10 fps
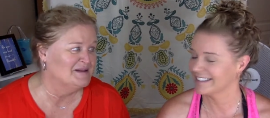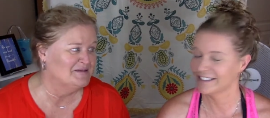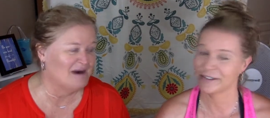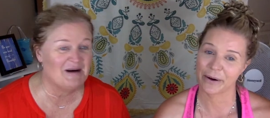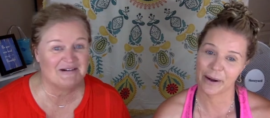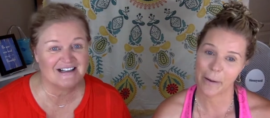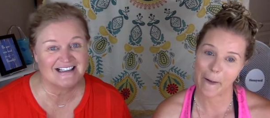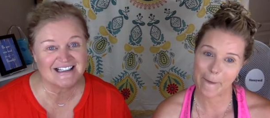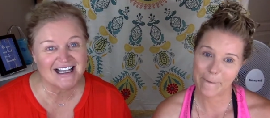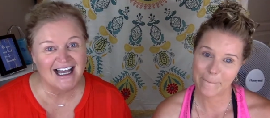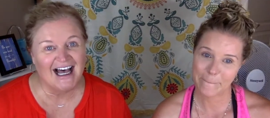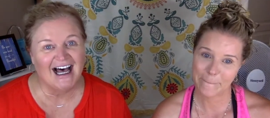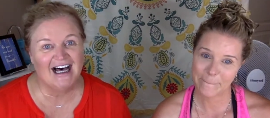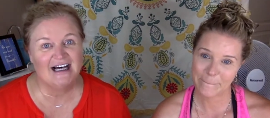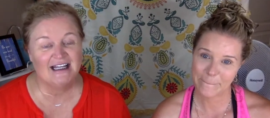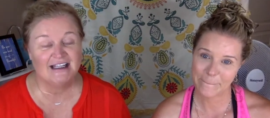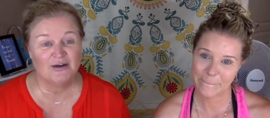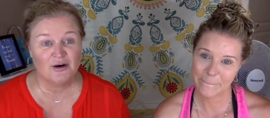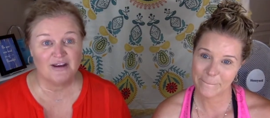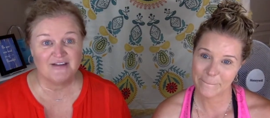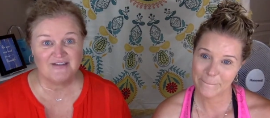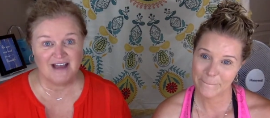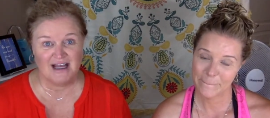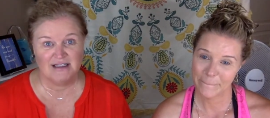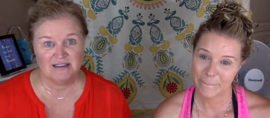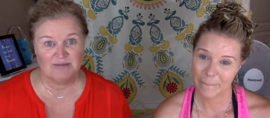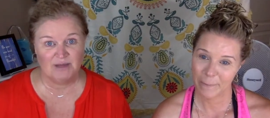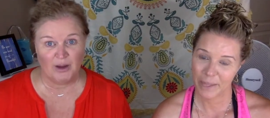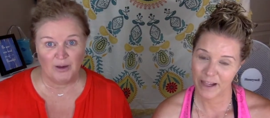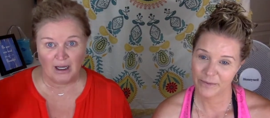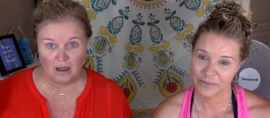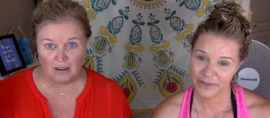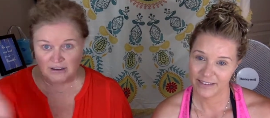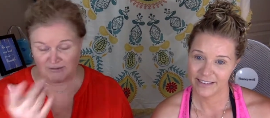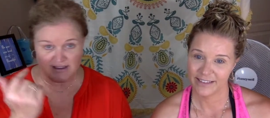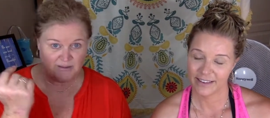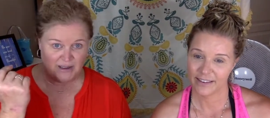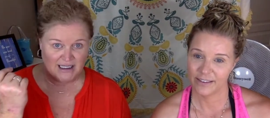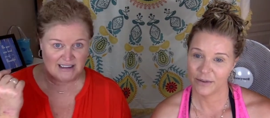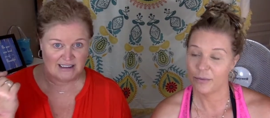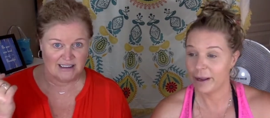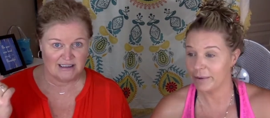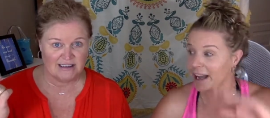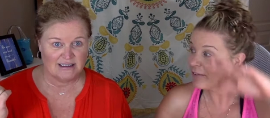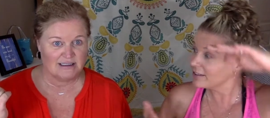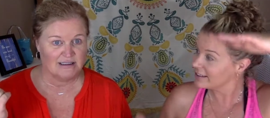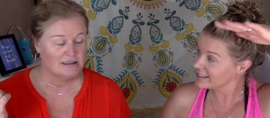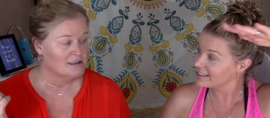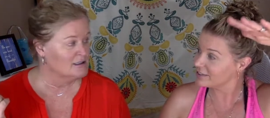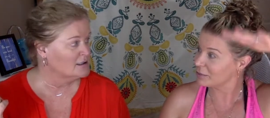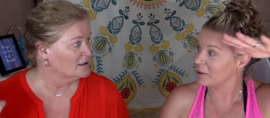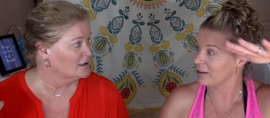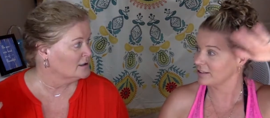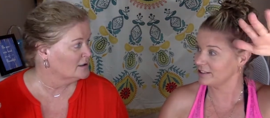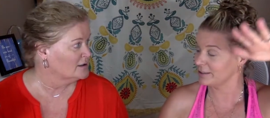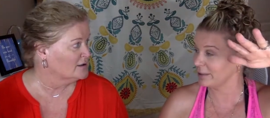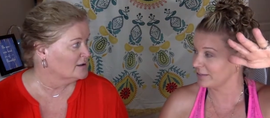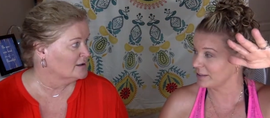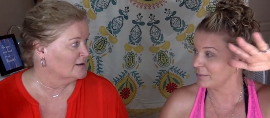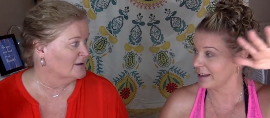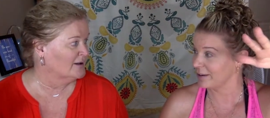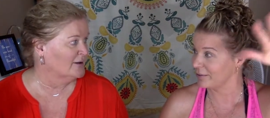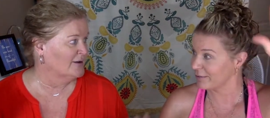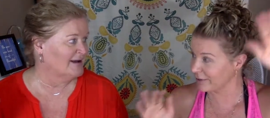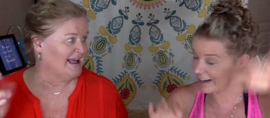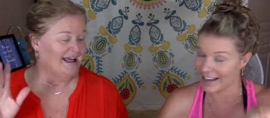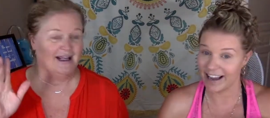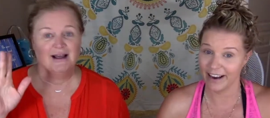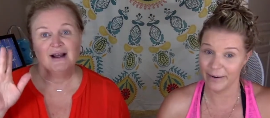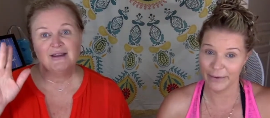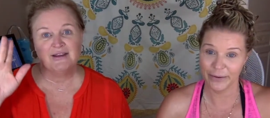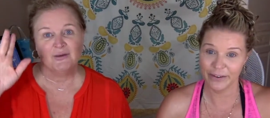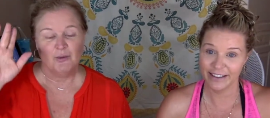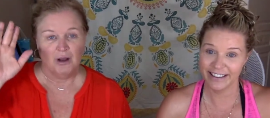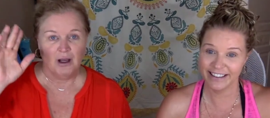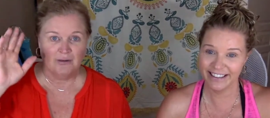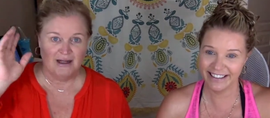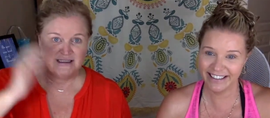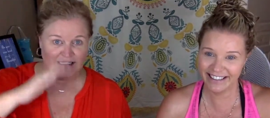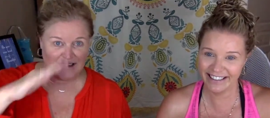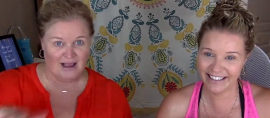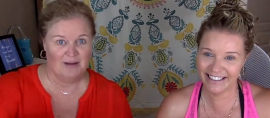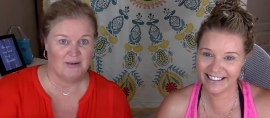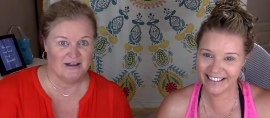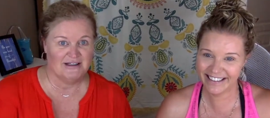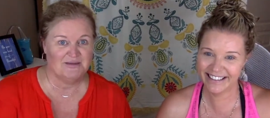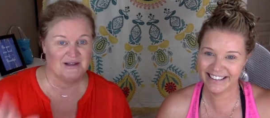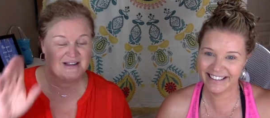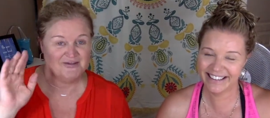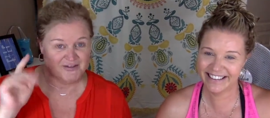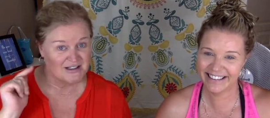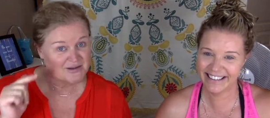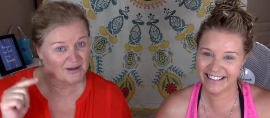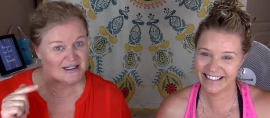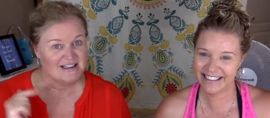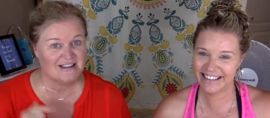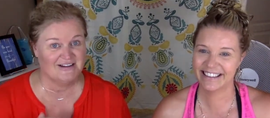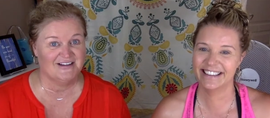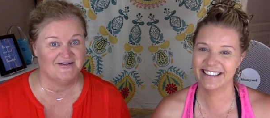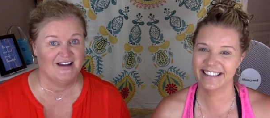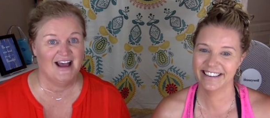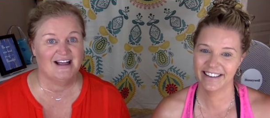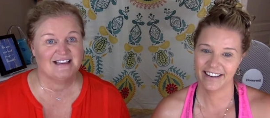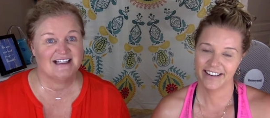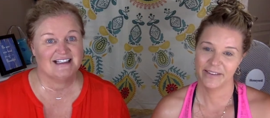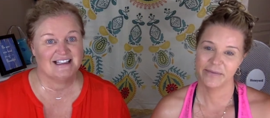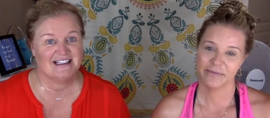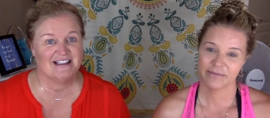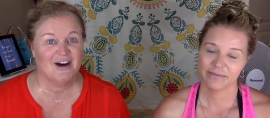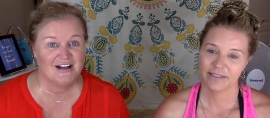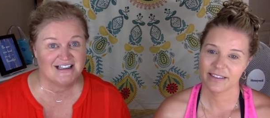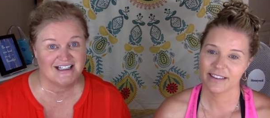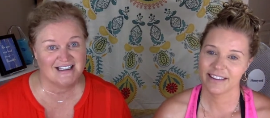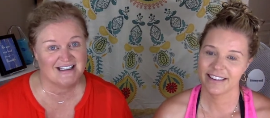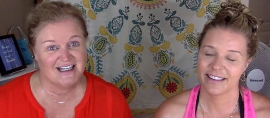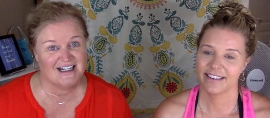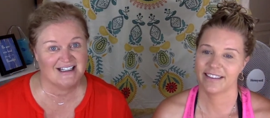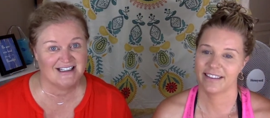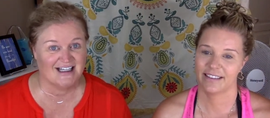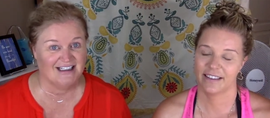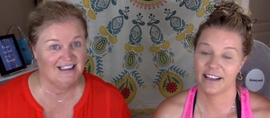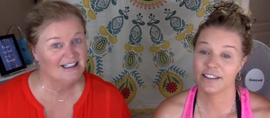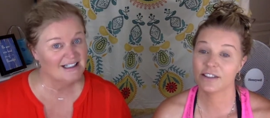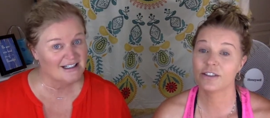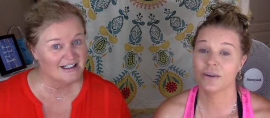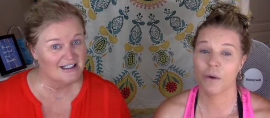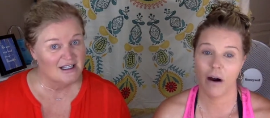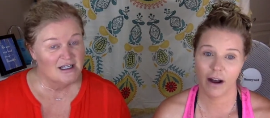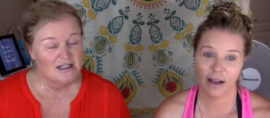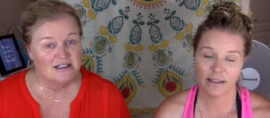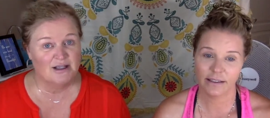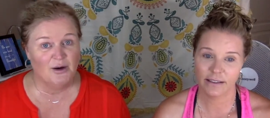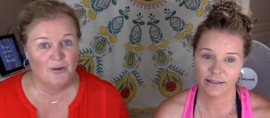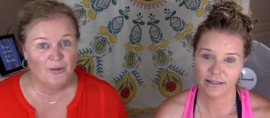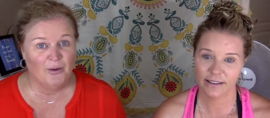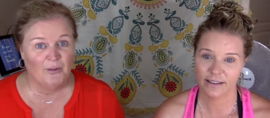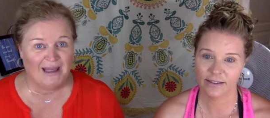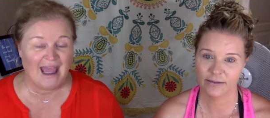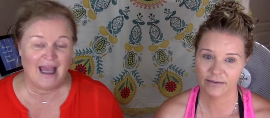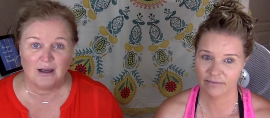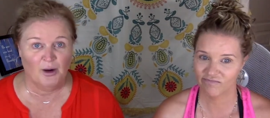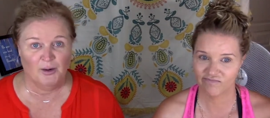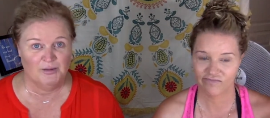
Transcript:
Speaker 1: Mamas. Ignore the fans blowing all over the place. Wait, we have a list of apologies we have to make right now. Alright, disclaimers. Well, the first one is the fans, because it's as hot as the inside of the sun in here. So hot. So we can't go.